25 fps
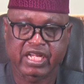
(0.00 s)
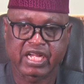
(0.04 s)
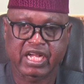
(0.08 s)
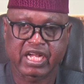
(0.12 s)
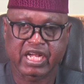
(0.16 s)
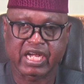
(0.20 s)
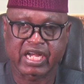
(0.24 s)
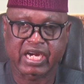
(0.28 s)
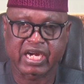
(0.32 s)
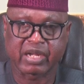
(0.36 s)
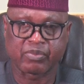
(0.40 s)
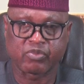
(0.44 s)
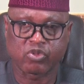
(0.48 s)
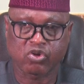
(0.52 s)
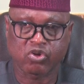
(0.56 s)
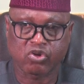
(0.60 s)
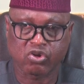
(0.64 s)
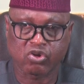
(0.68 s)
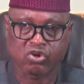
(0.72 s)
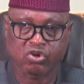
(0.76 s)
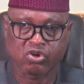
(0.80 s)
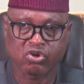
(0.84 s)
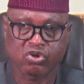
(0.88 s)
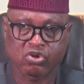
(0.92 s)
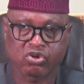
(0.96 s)

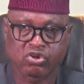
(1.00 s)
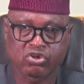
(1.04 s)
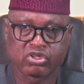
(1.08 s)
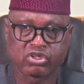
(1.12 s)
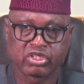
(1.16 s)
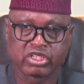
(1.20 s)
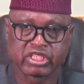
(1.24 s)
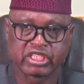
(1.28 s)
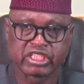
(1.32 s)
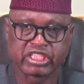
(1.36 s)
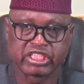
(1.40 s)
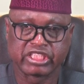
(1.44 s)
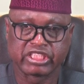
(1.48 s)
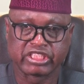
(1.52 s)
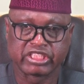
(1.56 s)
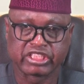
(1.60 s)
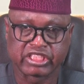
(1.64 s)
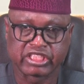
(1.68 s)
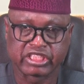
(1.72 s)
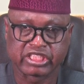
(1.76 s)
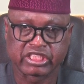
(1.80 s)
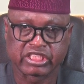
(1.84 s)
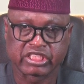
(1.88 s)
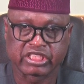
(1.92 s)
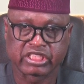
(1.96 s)
Aramoko,
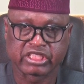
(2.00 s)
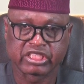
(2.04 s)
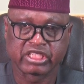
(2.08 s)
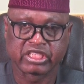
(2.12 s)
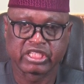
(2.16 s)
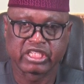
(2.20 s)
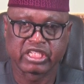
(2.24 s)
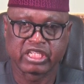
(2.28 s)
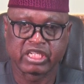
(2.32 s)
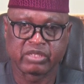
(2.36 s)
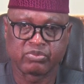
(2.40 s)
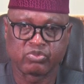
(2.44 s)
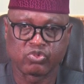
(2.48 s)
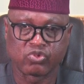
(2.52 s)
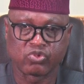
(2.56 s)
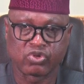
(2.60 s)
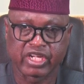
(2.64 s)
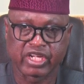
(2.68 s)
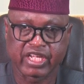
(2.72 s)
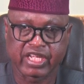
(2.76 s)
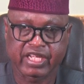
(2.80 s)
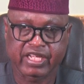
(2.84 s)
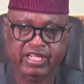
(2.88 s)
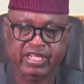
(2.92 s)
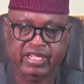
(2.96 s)
Inyi,
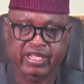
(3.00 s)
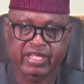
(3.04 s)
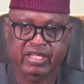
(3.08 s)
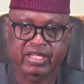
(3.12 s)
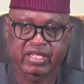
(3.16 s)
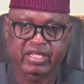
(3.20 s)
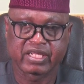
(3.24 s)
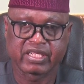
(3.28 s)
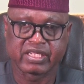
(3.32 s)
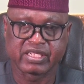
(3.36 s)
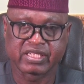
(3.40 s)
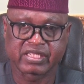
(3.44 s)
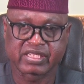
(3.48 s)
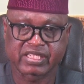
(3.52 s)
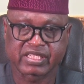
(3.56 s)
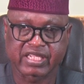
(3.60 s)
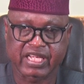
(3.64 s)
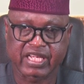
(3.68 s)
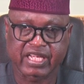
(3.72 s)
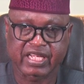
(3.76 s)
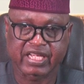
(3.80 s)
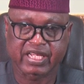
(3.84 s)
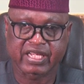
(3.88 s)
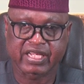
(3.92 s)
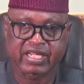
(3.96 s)
Emure,
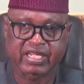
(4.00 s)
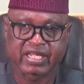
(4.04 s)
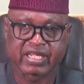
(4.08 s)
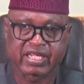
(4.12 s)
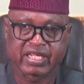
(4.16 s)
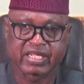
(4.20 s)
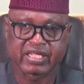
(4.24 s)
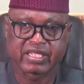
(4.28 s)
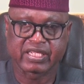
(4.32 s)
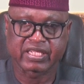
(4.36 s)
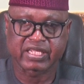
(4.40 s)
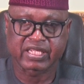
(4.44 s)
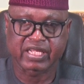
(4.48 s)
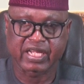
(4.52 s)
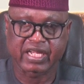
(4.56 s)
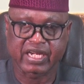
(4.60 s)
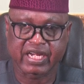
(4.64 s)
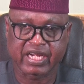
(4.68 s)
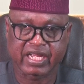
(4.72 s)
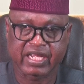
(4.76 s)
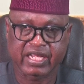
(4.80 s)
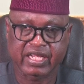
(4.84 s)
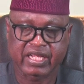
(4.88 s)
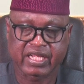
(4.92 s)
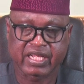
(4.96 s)
Ise,
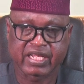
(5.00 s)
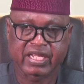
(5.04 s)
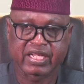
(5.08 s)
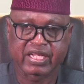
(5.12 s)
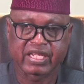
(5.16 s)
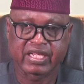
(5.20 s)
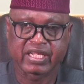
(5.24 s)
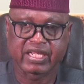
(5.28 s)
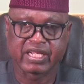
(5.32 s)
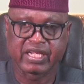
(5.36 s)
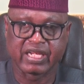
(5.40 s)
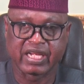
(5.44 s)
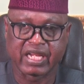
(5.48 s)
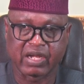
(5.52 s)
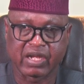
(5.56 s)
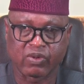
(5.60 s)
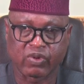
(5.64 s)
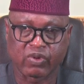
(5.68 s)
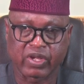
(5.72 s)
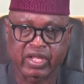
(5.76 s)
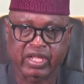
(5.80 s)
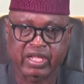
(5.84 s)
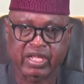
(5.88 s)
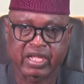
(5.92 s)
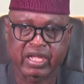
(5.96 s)
Ikere,
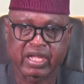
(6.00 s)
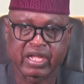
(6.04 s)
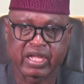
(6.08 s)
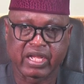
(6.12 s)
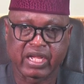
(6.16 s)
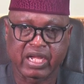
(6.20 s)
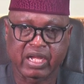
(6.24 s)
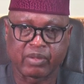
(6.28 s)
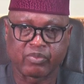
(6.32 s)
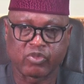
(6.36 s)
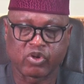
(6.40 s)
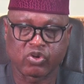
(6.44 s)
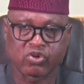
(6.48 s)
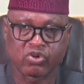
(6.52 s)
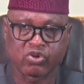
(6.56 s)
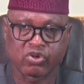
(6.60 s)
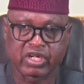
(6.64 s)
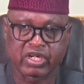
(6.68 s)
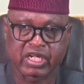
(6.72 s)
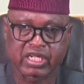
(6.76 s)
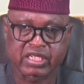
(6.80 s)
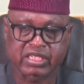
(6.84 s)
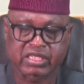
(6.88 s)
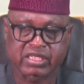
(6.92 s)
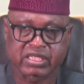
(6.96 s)
Ilawe, among
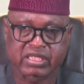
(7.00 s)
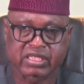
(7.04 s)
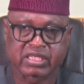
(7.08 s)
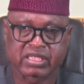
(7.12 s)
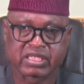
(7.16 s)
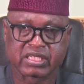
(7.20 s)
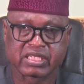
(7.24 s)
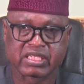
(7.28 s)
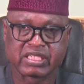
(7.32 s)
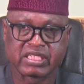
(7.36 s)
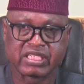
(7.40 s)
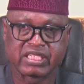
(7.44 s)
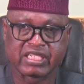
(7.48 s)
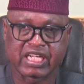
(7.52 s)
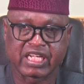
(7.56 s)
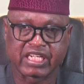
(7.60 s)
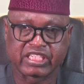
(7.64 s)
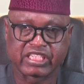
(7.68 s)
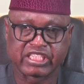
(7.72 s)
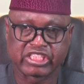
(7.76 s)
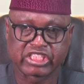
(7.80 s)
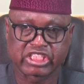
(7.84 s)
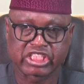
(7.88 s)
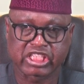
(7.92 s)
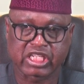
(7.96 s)
others. In
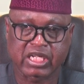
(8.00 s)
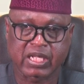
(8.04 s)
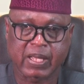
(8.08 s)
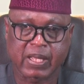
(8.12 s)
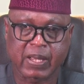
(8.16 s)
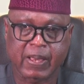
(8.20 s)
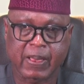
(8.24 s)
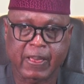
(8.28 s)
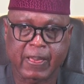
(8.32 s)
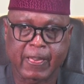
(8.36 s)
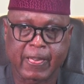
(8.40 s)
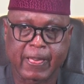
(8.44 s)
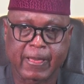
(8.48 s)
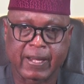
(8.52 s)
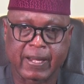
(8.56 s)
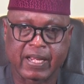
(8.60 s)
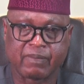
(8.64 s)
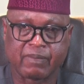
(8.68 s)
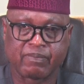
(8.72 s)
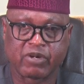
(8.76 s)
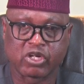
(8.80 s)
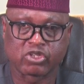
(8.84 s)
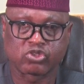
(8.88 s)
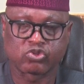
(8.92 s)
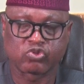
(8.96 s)
addition,
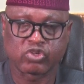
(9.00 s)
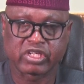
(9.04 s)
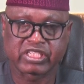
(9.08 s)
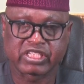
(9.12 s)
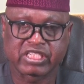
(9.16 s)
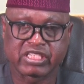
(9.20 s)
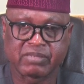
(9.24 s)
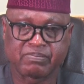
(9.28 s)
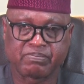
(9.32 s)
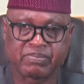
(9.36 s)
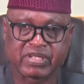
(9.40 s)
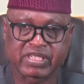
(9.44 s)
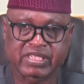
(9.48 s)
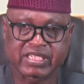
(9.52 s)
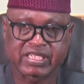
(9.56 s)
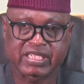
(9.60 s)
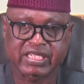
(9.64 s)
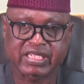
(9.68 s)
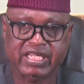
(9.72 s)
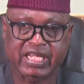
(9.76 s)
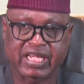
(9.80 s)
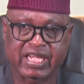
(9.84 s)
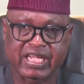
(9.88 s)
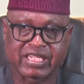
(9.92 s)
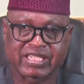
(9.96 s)
about 20
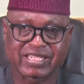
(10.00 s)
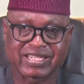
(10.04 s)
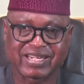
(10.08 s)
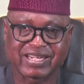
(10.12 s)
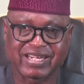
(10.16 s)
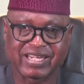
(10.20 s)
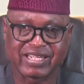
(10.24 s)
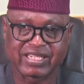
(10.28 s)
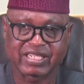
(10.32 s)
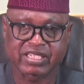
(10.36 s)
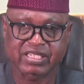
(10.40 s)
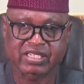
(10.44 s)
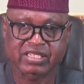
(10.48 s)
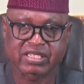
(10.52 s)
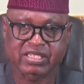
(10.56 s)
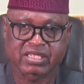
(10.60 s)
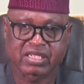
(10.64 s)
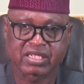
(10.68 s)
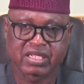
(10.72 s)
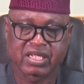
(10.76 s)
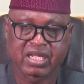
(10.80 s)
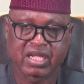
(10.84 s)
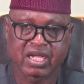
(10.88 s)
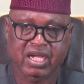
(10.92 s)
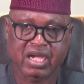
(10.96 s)
basic health clinics
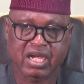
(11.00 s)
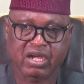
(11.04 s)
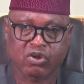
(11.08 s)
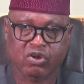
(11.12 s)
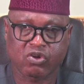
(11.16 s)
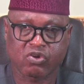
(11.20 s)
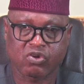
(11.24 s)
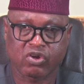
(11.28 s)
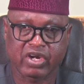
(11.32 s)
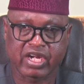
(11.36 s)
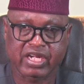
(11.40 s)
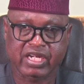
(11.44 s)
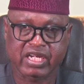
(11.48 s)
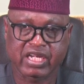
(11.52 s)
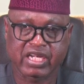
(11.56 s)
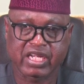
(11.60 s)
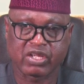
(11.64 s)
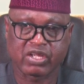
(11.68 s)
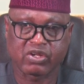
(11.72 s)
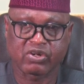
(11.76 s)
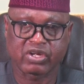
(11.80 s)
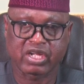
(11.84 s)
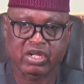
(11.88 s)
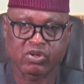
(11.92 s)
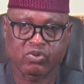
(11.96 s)
are currently
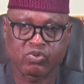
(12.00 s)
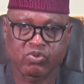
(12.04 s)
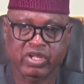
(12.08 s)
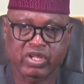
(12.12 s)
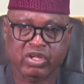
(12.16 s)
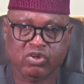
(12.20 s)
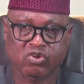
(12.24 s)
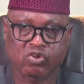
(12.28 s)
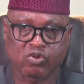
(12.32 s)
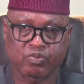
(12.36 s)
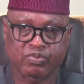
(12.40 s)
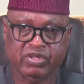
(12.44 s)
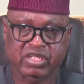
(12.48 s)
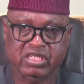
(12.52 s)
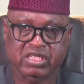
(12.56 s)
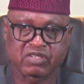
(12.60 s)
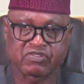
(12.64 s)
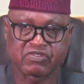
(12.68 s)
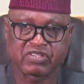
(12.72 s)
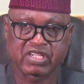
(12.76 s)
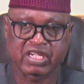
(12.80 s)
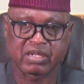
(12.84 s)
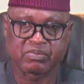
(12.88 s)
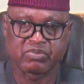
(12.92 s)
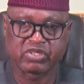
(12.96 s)
undergoing
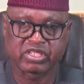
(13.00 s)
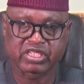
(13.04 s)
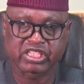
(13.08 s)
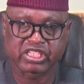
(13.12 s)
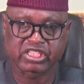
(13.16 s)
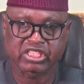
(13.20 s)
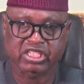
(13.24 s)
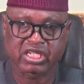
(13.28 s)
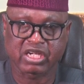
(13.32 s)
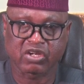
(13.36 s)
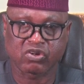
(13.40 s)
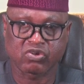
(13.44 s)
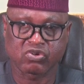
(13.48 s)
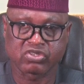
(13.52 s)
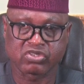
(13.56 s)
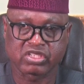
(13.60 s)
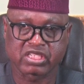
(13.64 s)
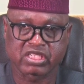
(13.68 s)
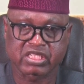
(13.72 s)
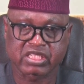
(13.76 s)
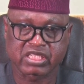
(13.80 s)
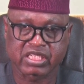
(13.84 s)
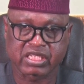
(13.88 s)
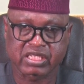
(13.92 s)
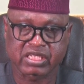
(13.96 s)
comprehensive rehabilitation across the
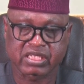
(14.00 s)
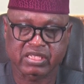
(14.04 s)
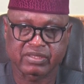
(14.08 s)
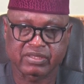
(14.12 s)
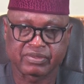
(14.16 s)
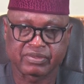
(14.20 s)
state,